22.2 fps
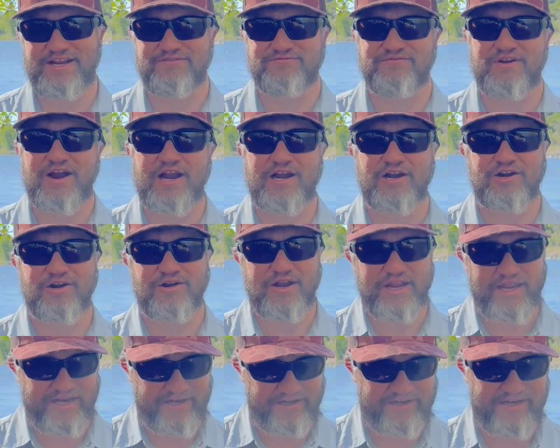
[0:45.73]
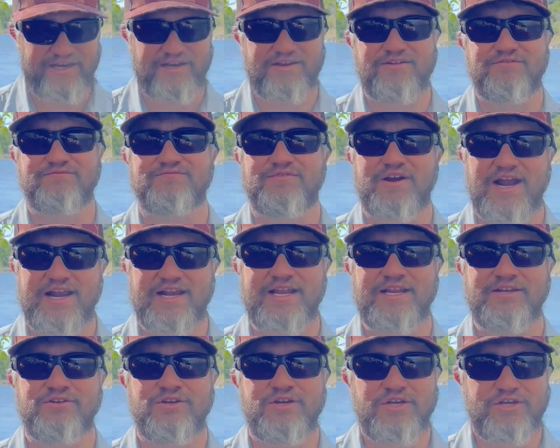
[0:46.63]
and
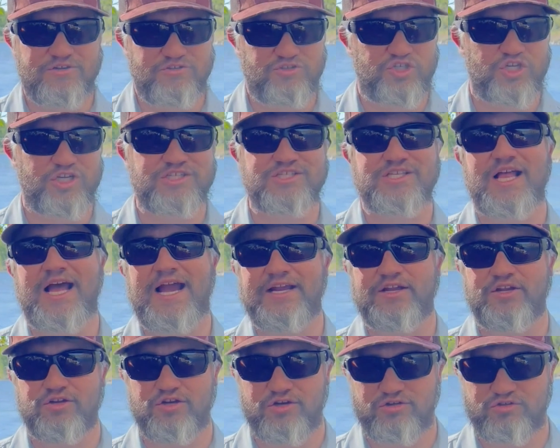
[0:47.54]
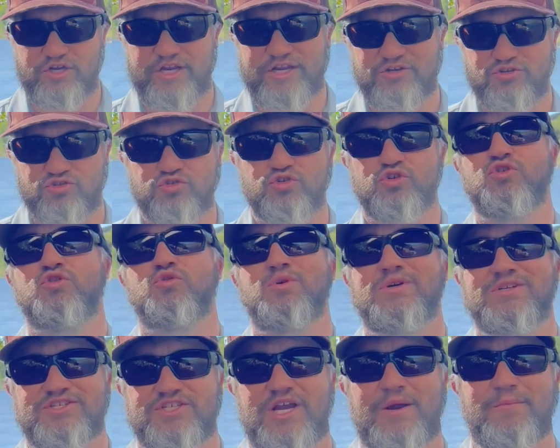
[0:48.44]
inviting, just like in
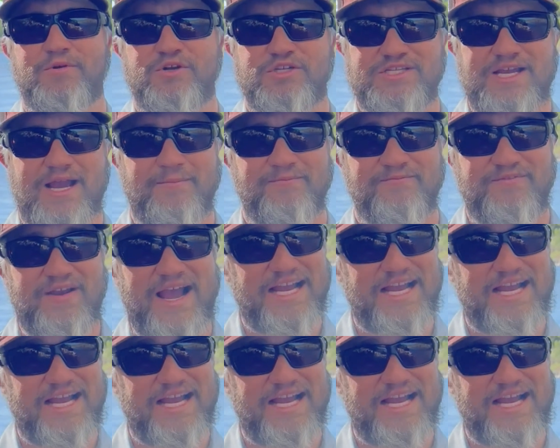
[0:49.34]
true summertime